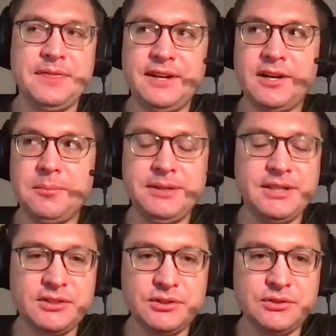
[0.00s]
There are
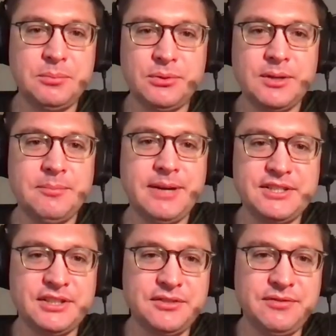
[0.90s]
miracles reported by
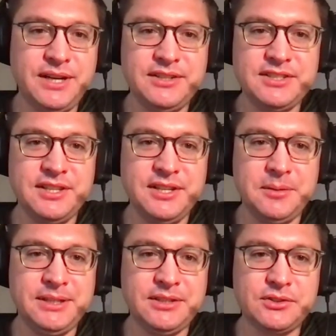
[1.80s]
church fathers, and there
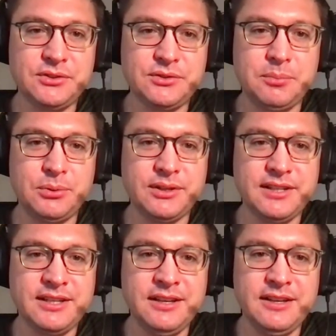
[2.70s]
are miracles
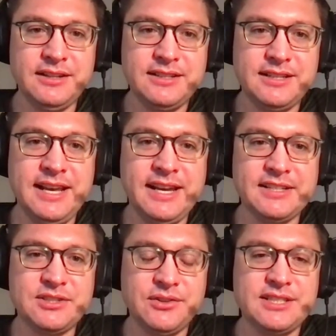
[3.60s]
reported today.
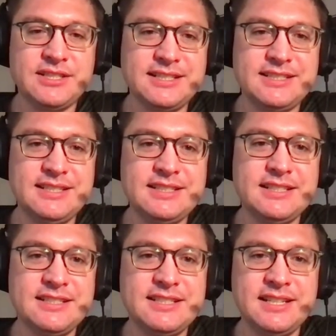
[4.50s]
And so this
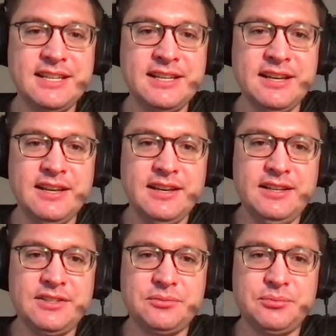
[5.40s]
consistency
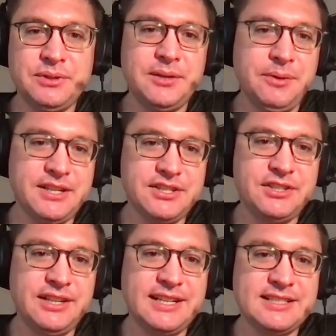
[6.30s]
is really
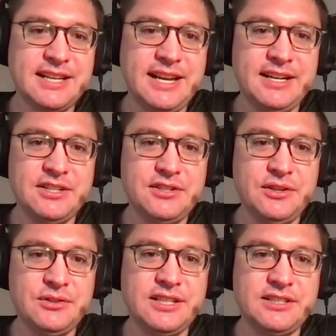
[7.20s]
reassuring because it kind of
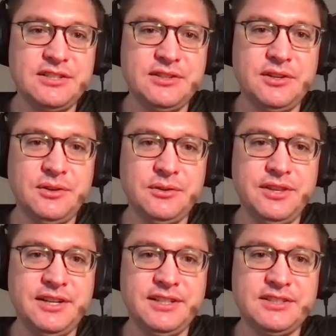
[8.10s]
shows us, you know,
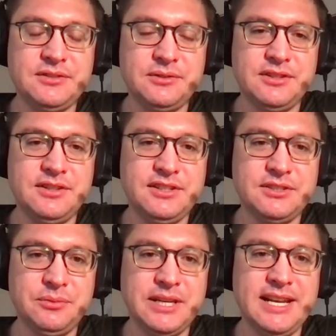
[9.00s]
there's
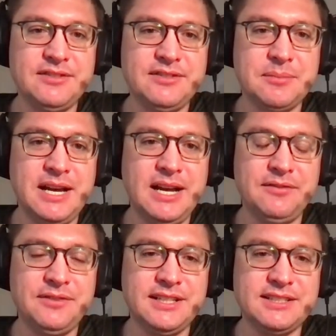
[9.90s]
there's we can have some
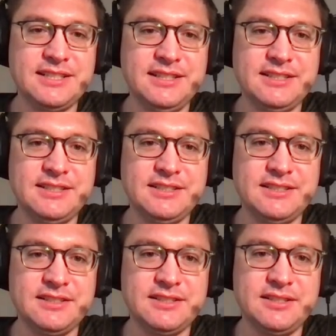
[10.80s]
confidence that this
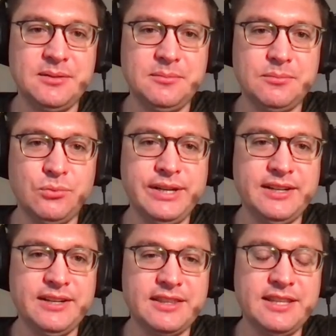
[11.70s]
isn't some
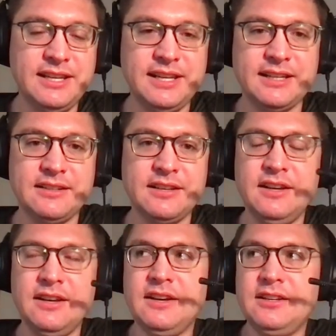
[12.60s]
weird thing. And,
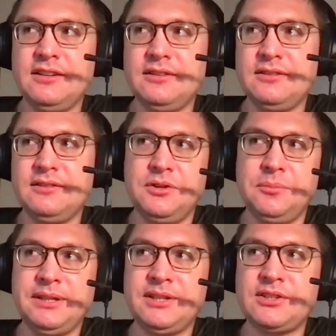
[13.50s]
you know,
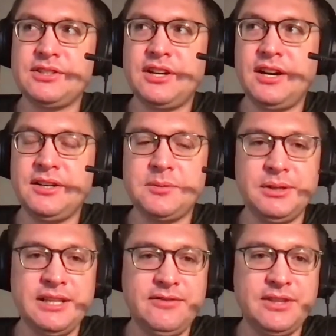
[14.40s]
miracles are hard to
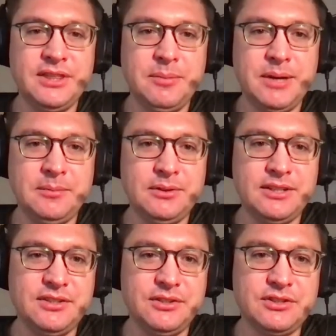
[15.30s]
believe in the Bible
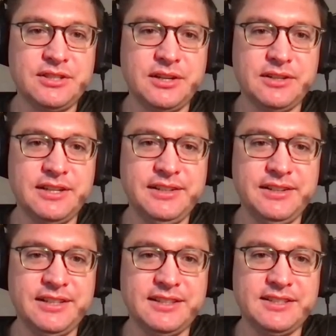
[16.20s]
until you start
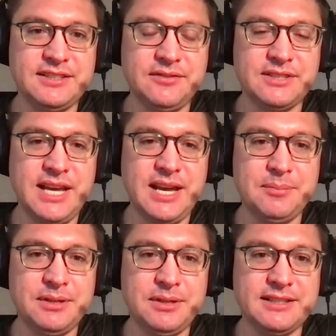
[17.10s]
hearing that this stuff is
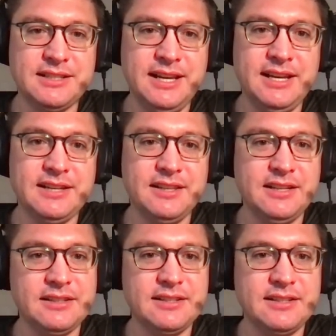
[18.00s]
happening today. And
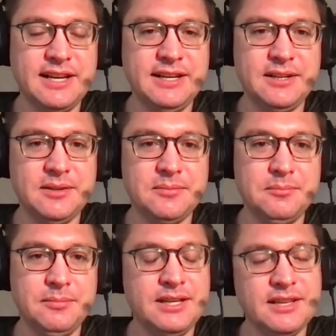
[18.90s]
then it can kind of
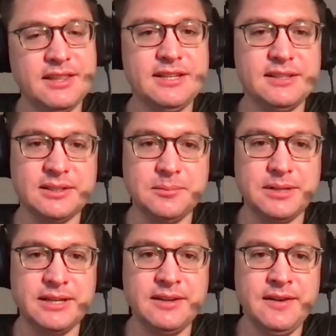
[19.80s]
make you think a little
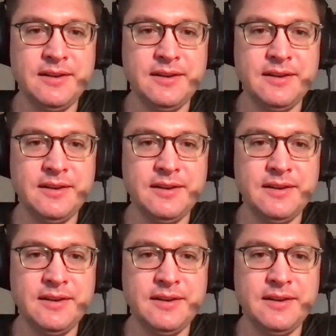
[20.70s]
bit.